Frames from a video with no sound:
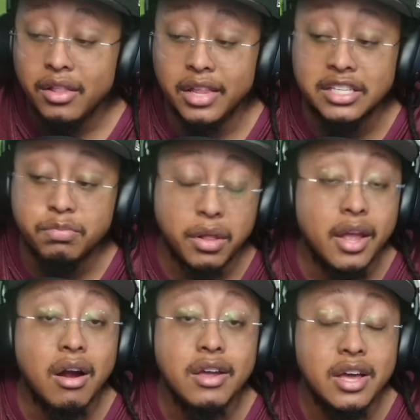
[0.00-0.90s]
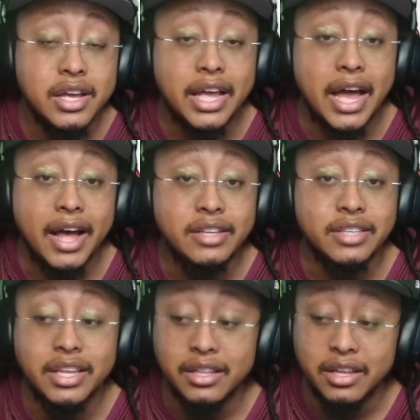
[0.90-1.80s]
let's play our young guys
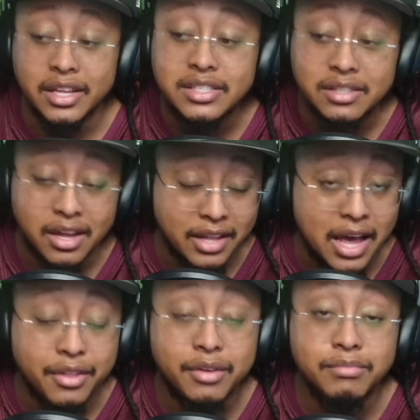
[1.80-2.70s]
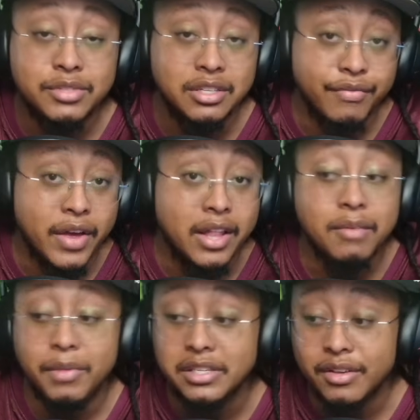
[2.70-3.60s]
and let's allow them to
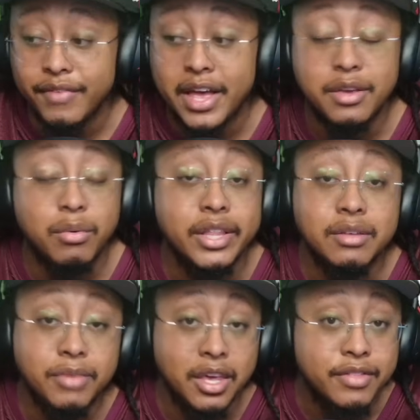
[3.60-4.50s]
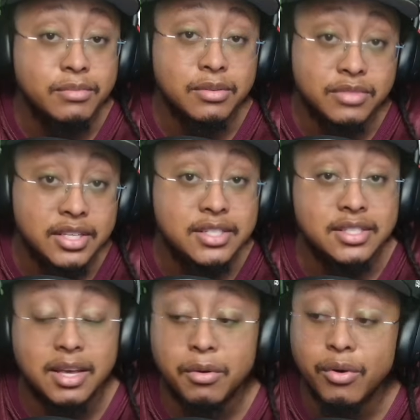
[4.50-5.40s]
develop, let's evaluate them, give them some teaching
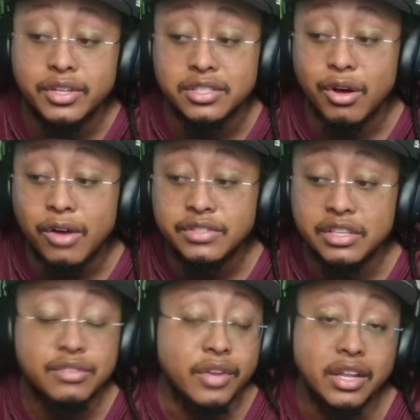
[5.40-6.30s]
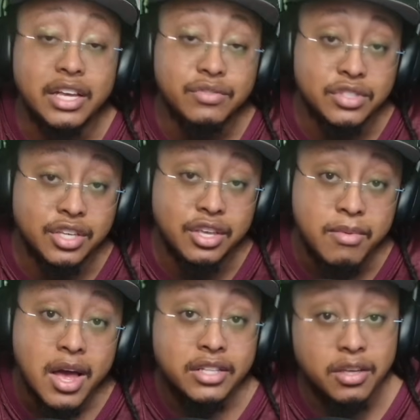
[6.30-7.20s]
tape going into the offseason for the next
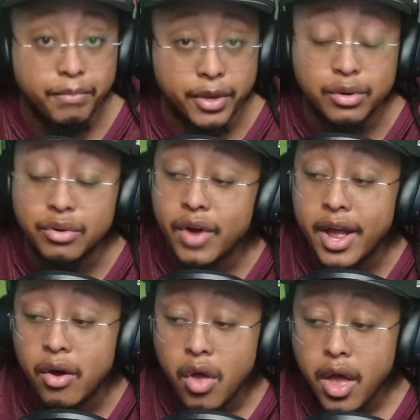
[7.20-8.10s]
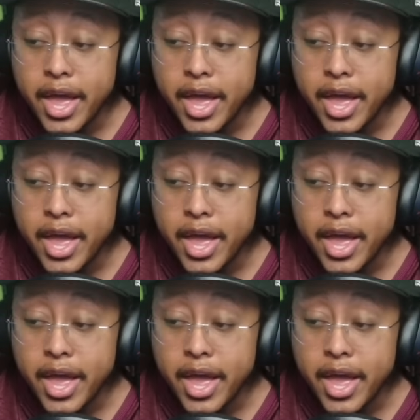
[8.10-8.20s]
regime to build around.